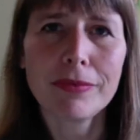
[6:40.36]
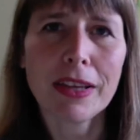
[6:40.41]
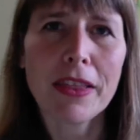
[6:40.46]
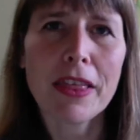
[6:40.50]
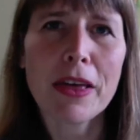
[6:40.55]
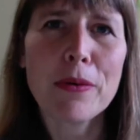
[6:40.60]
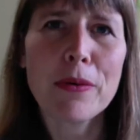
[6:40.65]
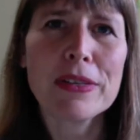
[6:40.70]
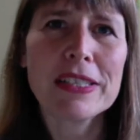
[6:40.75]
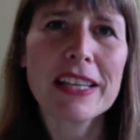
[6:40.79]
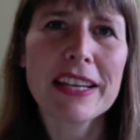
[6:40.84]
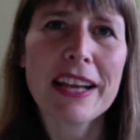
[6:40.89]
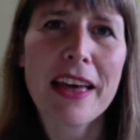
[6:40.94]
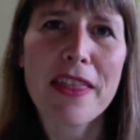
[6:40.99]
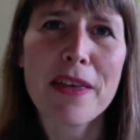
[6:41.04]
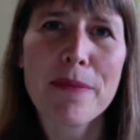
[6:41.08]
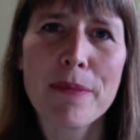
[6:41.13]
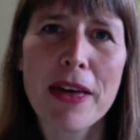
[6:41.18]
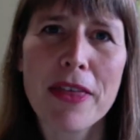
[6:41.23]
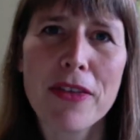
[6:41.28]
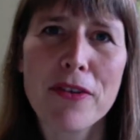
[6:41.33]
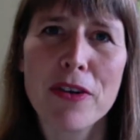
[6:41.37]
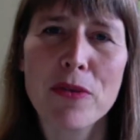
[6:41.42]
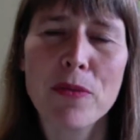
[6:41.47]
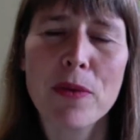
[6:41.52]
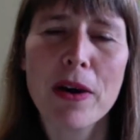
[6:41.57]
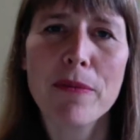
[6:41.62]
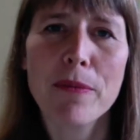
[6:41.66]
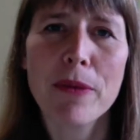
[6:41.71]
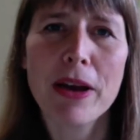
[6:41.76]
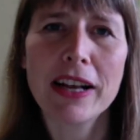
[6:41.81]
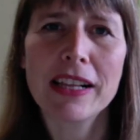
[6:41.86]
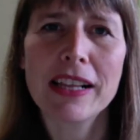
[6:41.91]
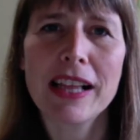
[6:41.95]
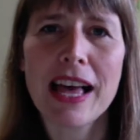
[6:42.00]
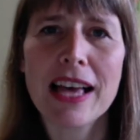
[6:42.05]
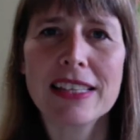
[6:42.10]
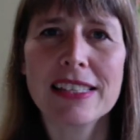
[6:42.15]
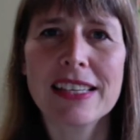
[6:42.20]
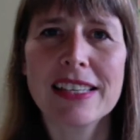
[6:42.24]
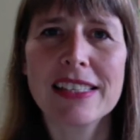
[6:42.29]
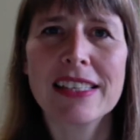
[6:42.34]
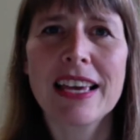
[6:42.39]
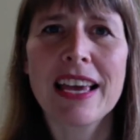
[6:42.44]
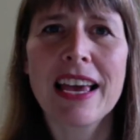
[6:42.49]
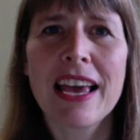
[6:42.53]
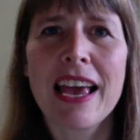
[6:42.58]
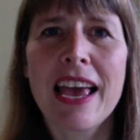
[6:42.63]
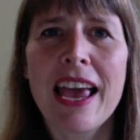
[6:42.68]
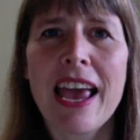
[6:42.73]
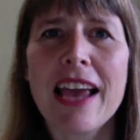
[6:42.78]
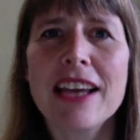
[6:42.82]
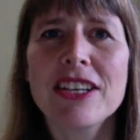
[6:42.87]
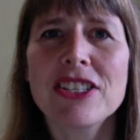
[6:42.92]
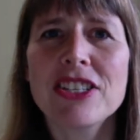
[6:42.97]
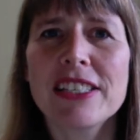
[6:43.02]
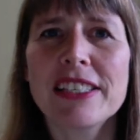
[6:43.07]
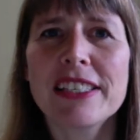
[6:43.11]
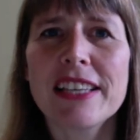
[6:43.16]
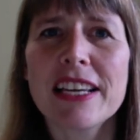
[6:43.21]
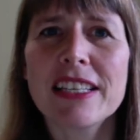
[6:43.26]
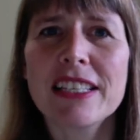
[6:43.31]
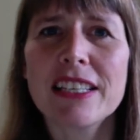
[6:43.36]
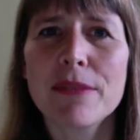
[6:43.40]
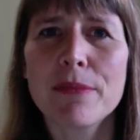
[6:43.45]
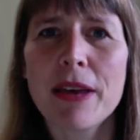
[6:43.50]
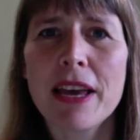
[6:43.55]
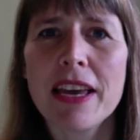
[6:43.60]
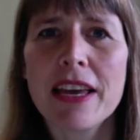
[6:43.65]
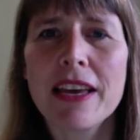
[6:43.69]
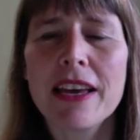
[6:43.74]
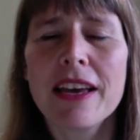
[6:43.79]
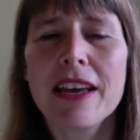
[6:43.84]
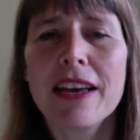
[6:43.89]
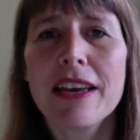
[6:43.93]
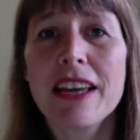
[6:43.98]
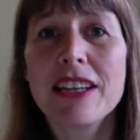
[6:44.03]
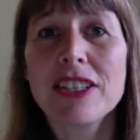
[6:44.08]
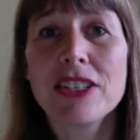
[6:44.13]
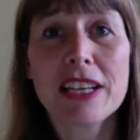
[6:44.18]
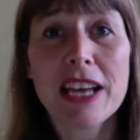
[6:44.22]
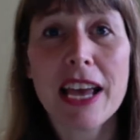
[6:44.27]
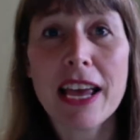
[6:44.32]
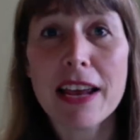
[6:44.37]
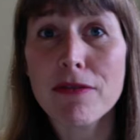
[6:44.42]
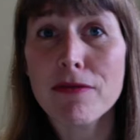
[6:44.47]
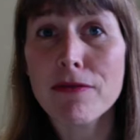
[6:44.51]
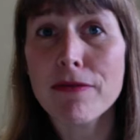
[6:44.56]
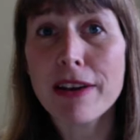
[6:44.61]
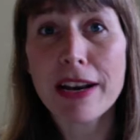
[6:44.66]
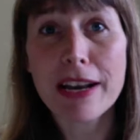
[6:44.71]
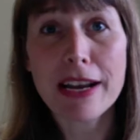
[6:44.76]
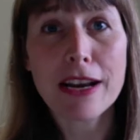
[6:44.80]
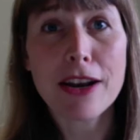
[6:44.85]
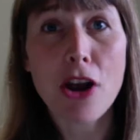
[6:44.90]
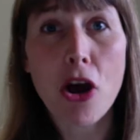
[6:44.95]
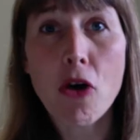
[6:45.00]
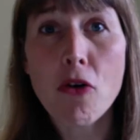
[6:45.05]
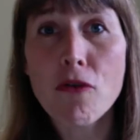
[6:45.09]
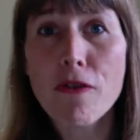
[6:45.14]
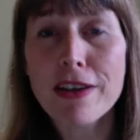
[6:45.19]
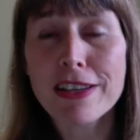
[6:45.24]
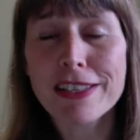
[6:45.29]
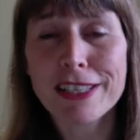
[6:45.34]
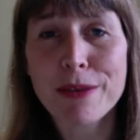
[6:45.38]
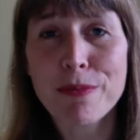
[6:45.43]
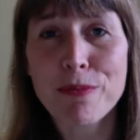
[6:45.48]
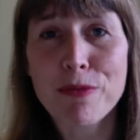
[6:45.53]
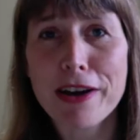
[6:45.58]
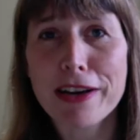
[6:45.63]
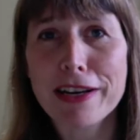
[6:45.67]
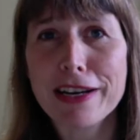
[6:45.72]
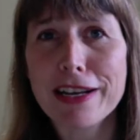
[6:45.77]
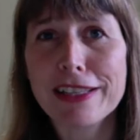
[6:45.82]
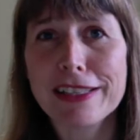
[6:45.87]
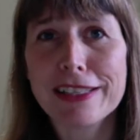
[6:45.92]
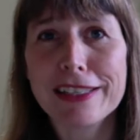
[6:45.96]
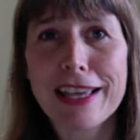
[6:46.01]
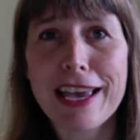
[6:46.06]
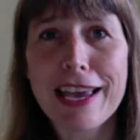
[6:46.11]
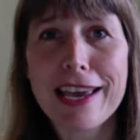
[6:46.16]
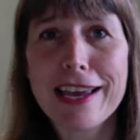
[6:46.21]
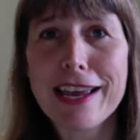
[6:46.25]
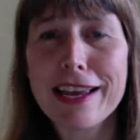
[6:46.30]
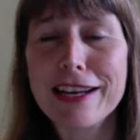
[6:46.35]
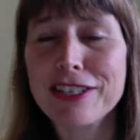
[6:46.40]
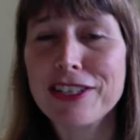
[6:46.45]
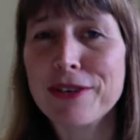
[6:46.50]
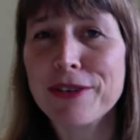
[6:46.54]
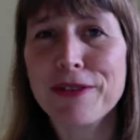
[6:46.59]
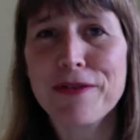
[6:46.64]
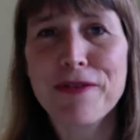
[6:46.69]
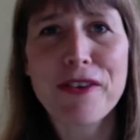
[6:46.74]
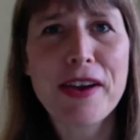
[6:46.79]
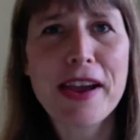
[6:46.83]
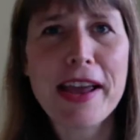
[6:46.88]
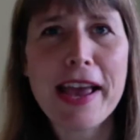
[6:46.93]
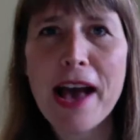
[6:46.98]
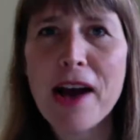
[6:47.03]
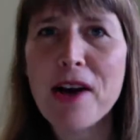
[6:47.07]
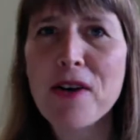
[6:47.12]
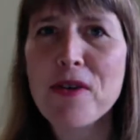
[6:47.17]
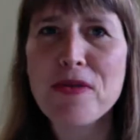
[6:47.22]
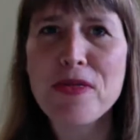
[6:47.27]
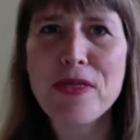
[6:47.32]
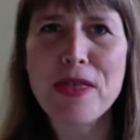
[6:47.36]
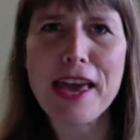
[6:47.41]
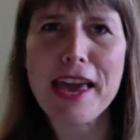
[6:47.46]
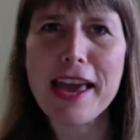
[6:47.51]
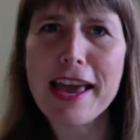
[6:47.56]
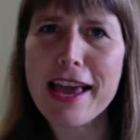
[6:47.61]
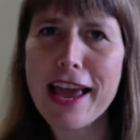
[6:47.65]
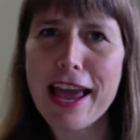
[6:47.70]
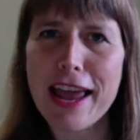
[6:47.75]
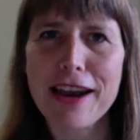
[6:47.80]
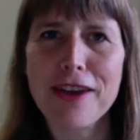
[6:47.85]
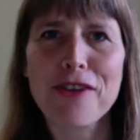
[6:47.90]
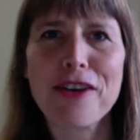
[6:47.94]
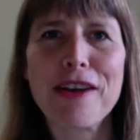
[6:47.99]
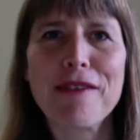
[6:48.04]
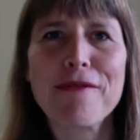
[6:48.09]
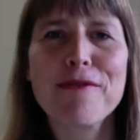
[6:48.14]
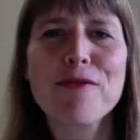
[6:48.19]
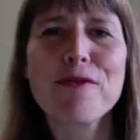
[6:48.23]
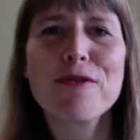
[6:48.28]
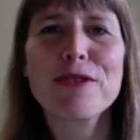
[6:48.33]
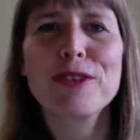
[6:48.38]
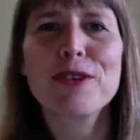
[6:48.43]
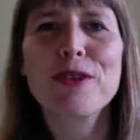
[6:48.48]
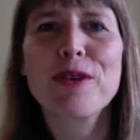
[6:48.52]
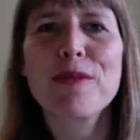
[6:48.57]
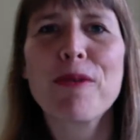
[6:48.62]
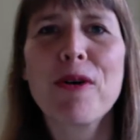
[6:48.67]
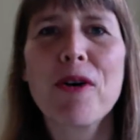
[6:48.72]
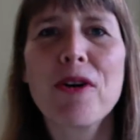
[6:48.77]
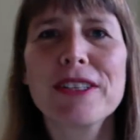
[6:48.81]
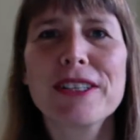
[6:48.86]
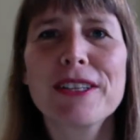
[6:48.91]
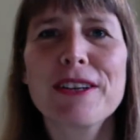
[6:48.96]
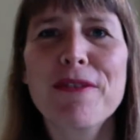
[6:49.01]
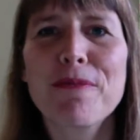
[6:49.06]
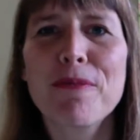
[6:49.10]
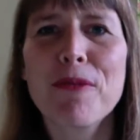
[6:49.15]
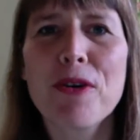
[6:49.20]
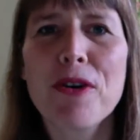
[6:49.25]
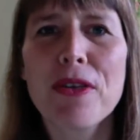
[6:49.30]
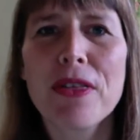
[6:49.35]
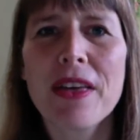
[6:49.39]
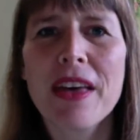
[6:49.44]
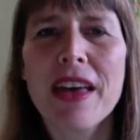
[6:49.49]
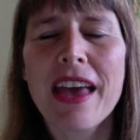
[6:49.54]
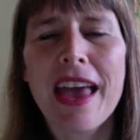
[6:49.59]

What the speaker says: There was another mother in one of my classes, and she said to me, and she had a really low risk pregnancy, and she was very healthy and looking forward to a positive birth.